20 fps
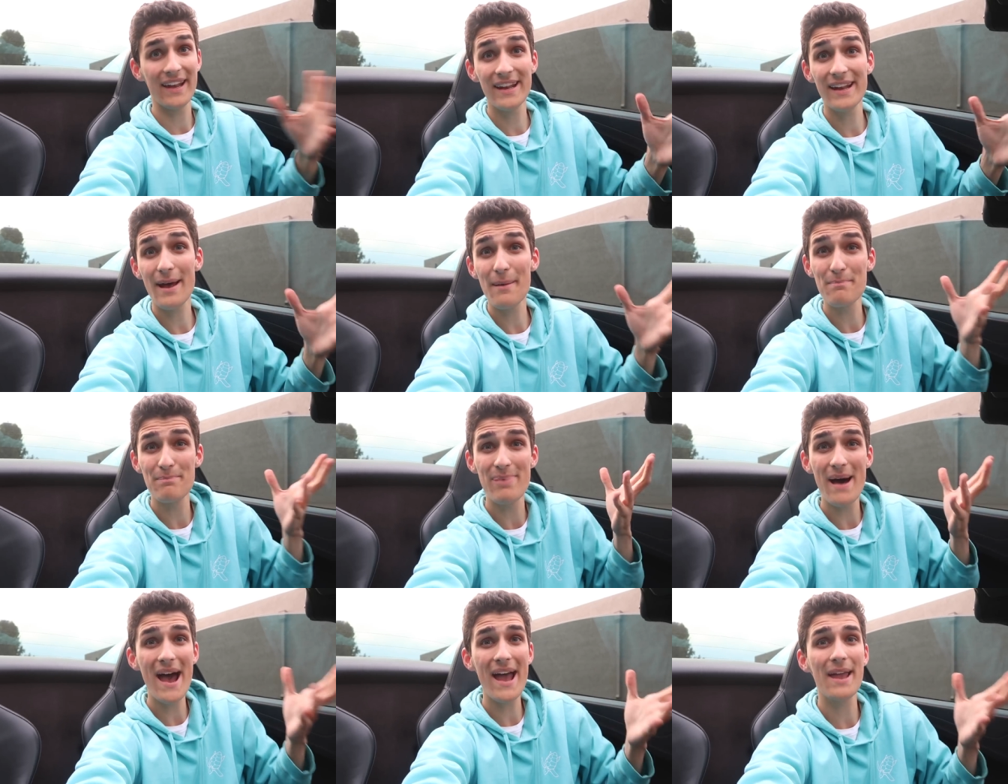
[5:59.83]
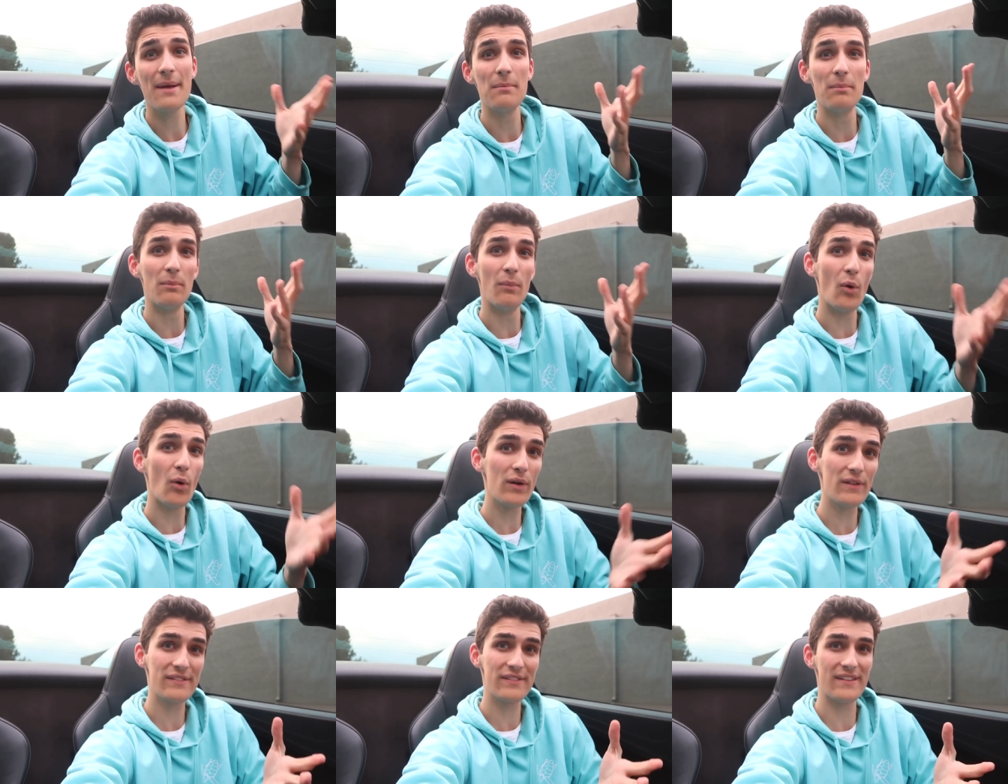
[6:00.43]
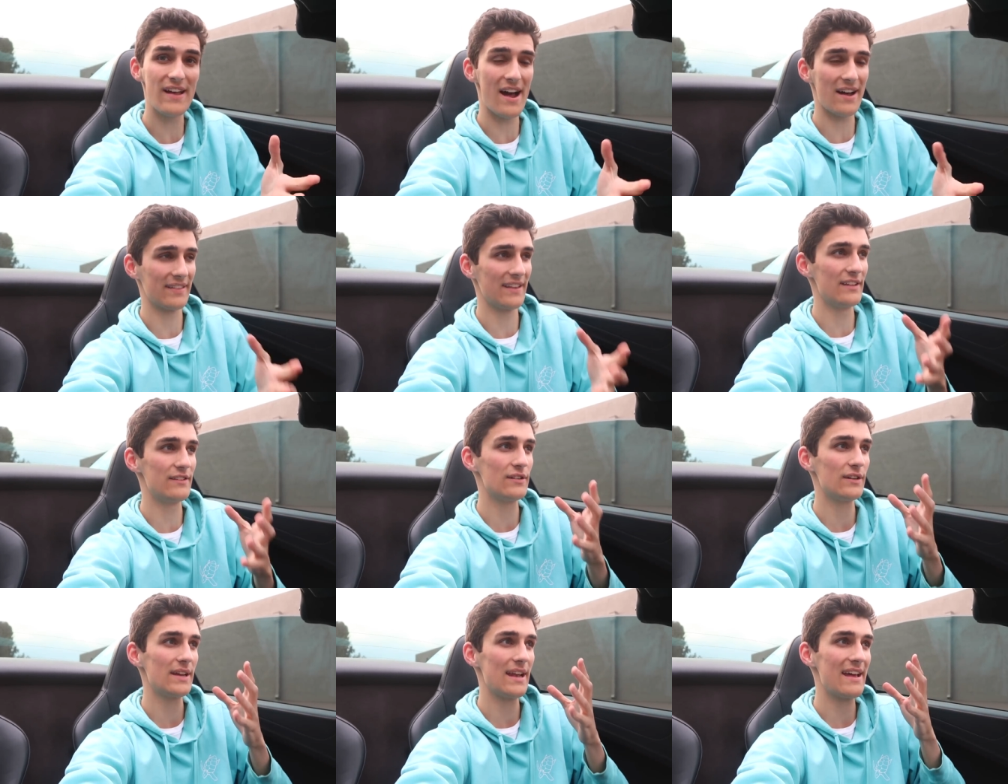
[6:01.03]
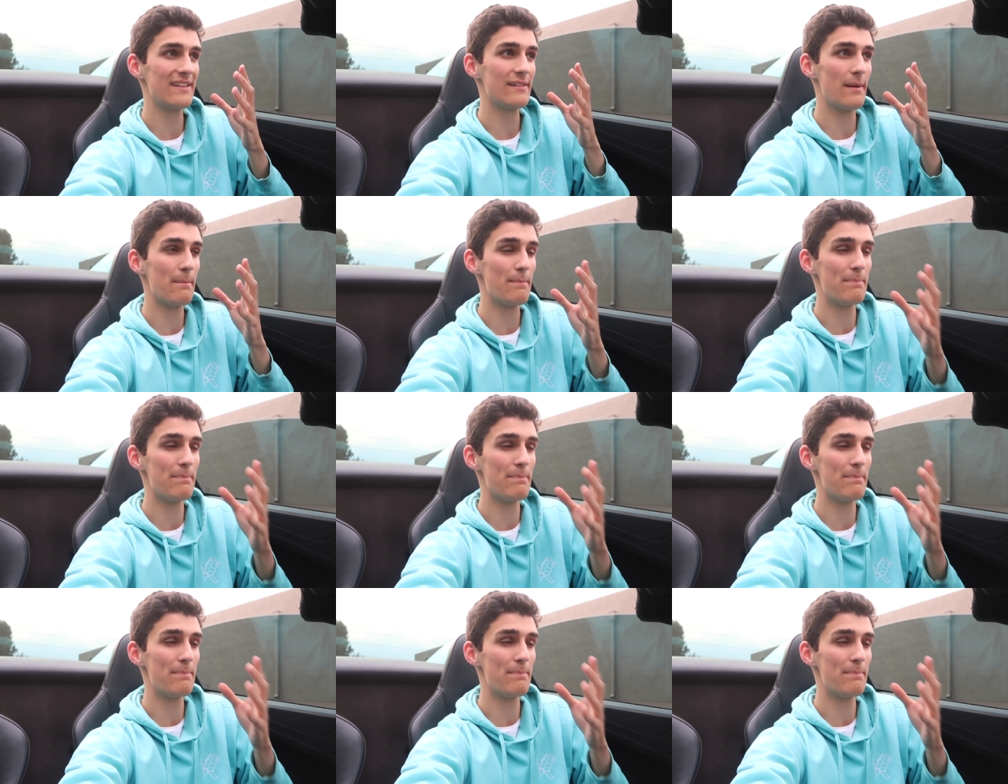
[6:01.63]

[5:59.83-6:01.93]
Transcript: They ended up buying more stock. They took it as